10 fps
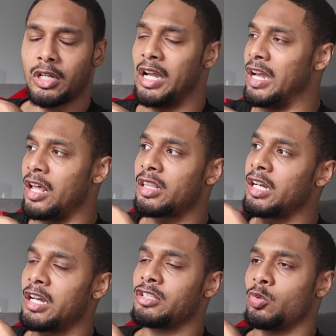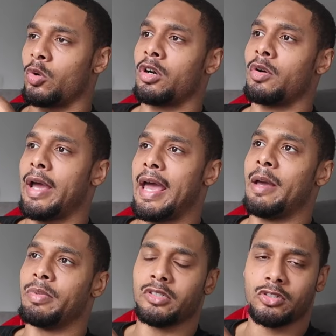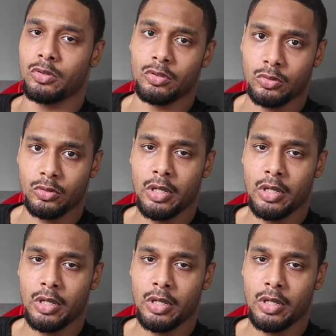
Nothing in this world happens to you.